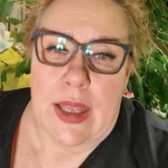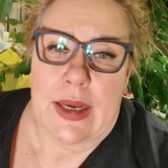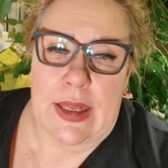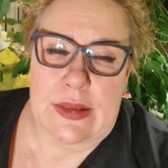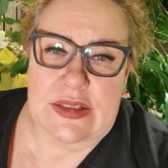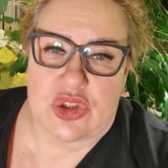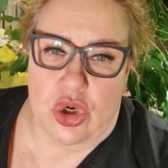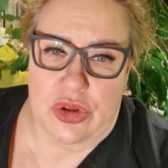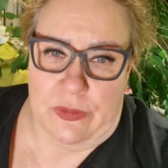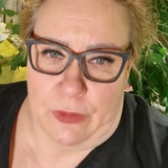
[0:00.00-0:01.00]
Let us
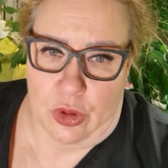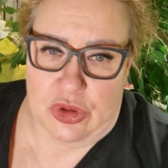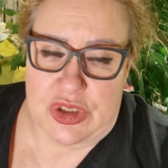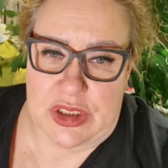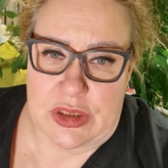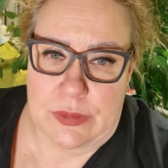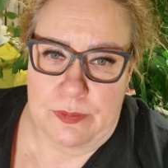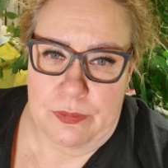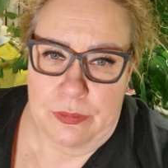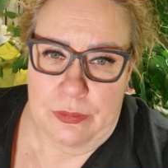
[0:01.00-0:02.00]
join the forces.
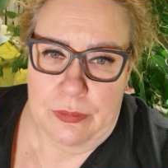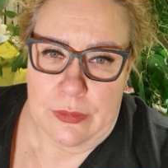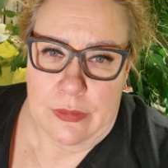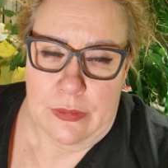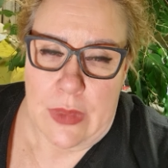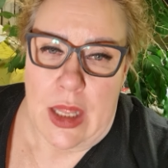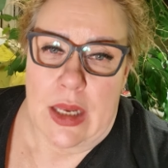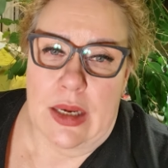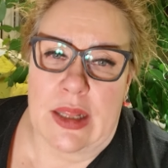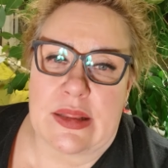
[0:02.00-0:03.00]

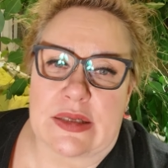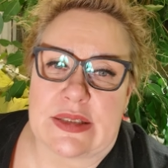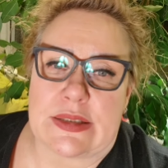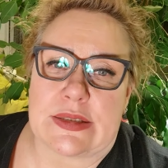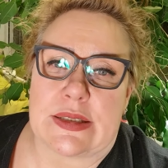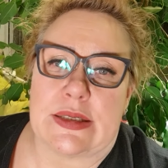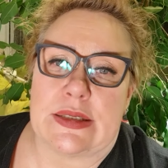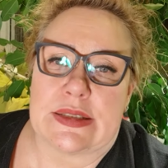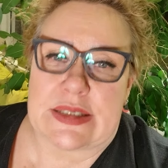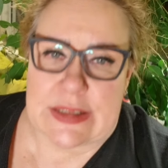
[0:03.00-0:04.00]
Let us
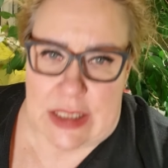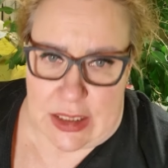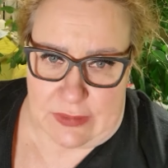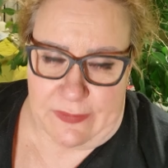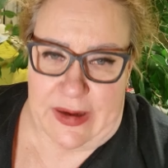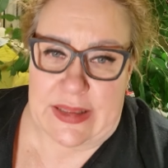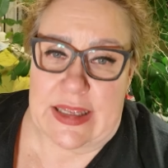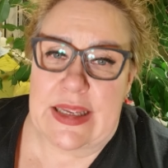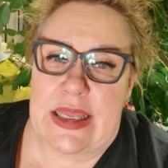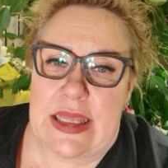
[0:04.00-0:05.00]
start
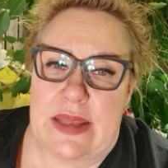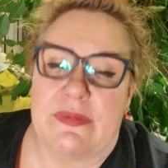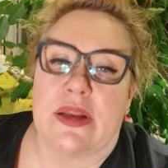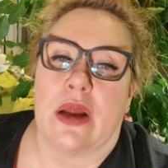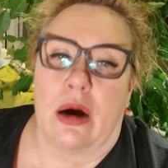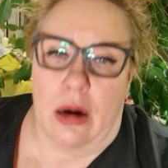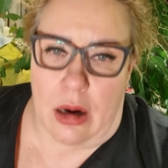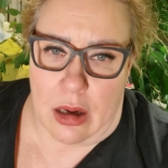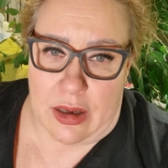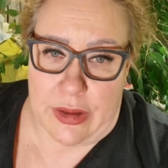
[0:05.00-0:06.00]
fighting even
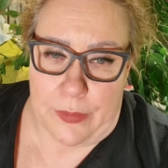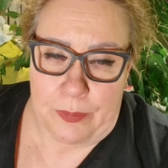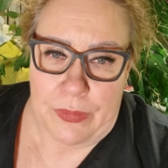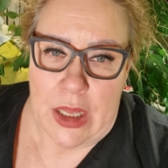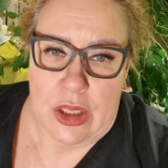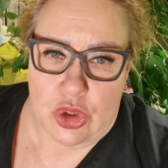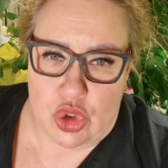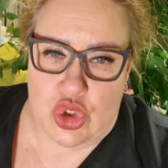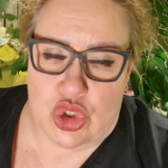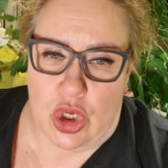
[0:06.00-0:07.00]
harder
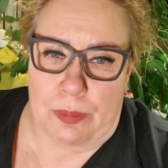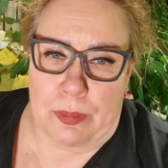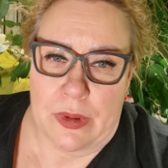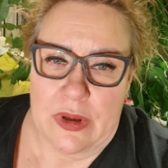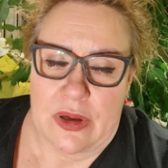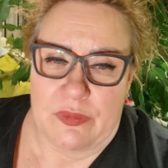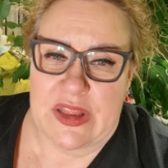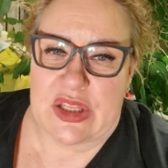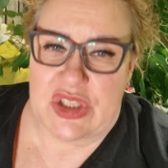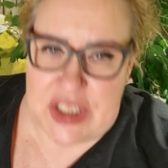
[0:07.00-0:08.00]
to stop
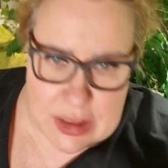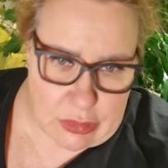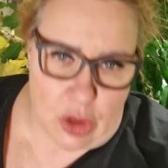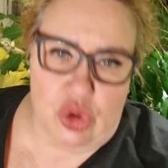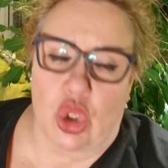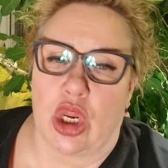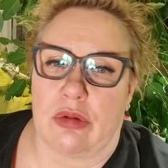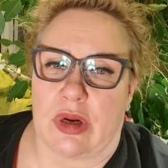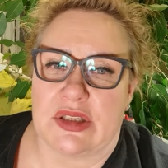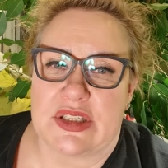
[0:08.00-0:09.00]
with the zero
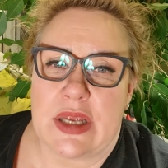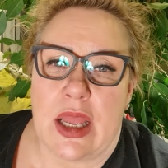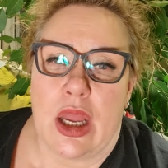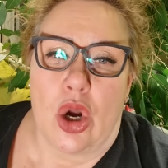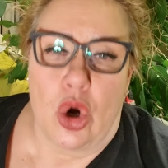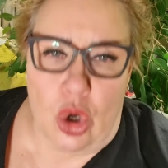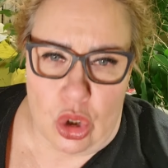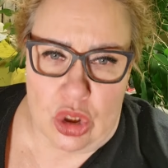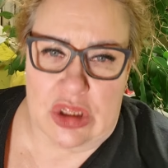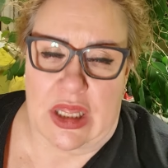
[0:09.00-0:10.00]
tolerance
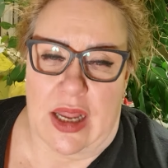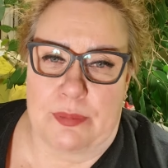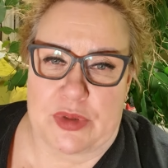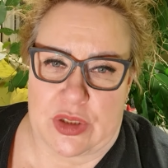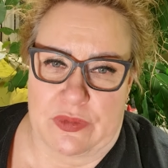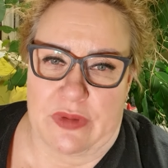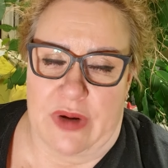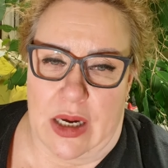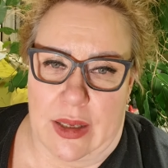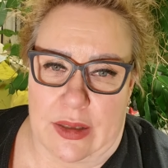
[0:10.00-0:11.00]
all types of the
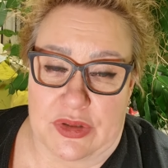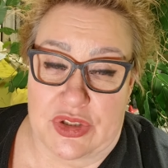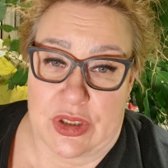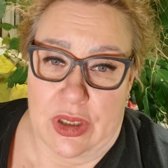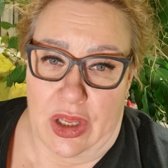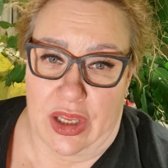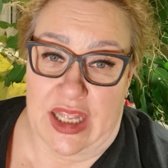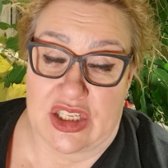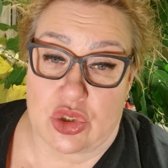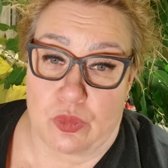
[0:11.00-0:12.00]
violence
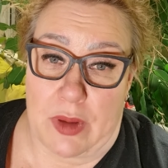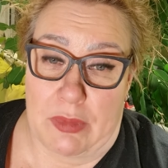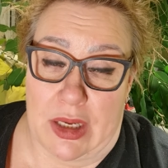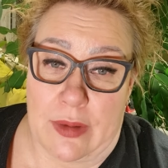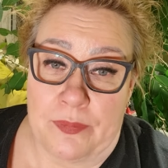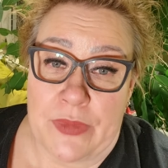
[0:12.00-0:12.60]
against women,